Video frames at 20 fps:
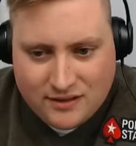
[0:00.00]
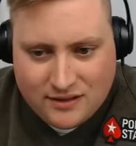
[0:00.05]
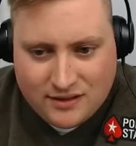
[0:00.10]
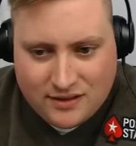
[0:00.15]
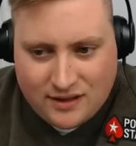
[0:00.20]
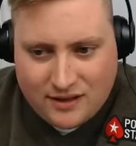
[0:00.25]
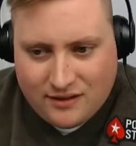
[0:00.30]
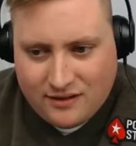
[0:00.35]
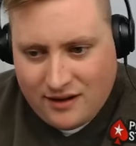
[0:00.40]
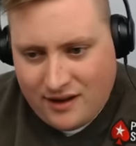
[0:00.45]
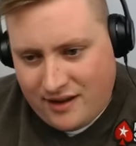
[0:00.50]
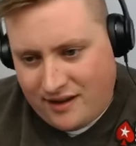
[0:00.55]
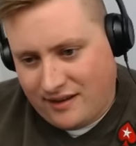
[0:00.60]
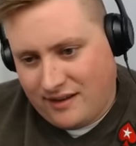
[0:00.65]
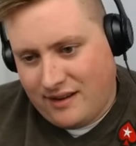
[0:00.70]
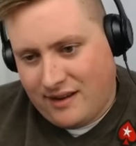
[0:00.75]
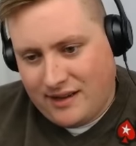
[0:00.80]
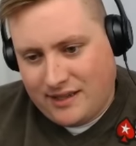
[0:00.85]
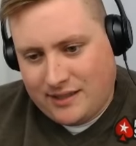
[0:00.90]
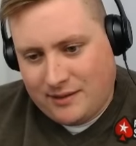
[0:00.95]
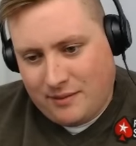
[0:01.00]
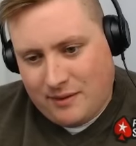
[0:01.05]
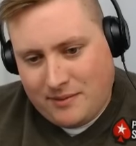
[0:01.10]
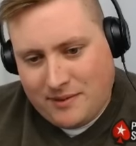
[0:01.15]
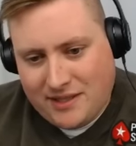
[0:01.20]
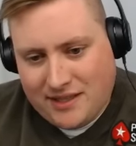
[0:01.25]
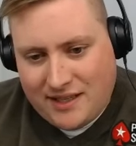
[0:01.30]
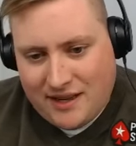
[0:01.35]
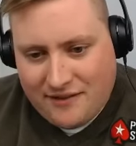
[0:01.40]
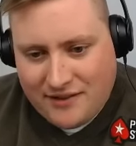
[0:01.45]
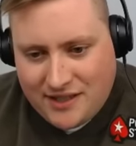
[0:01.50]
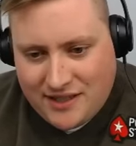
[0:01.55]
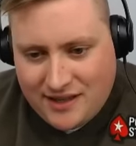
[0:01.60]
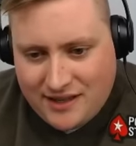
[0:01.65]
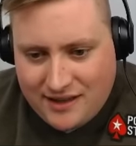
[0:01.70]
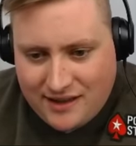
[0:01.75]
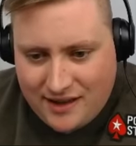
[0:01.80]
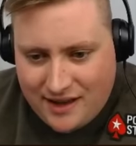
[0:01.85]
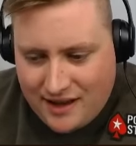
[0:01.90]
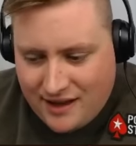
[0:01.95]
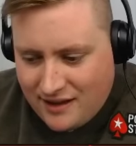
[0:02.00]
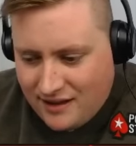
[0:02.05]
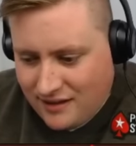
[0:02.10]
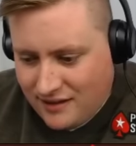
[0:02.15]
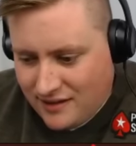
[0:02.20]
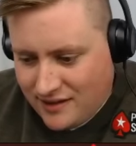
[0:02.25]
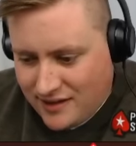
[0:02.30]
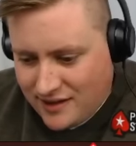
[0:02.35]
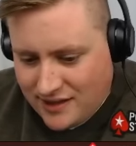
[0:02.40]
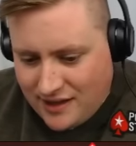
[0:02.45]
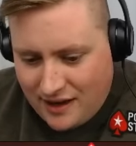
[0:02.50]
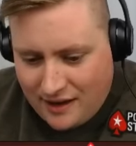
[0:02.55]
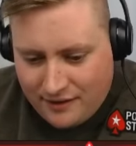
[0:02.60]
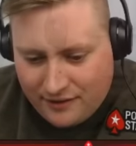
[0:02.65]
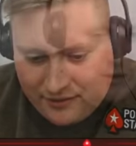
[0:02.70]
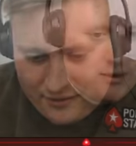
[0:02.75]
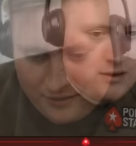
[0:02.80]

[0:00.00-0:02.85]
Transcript: All right, nice. We're up to 17k. Good stuff.